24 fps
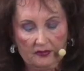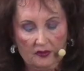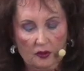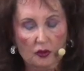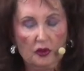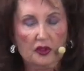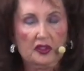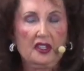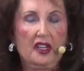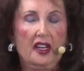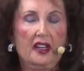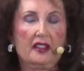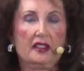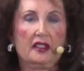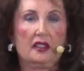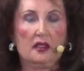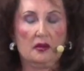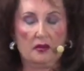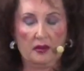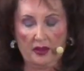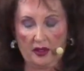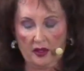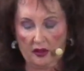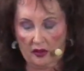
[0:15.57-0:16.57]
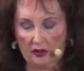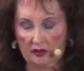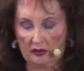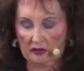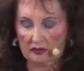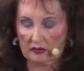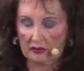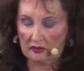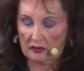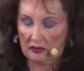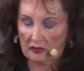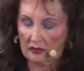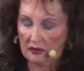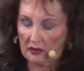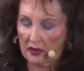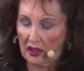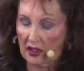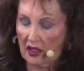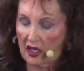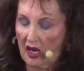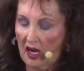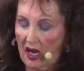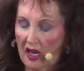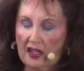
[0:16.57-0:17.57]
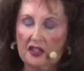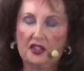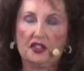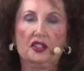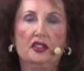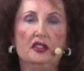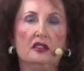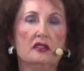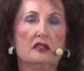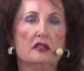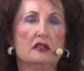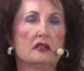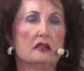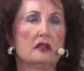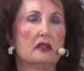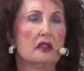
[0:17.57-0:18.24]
we're talking about a caution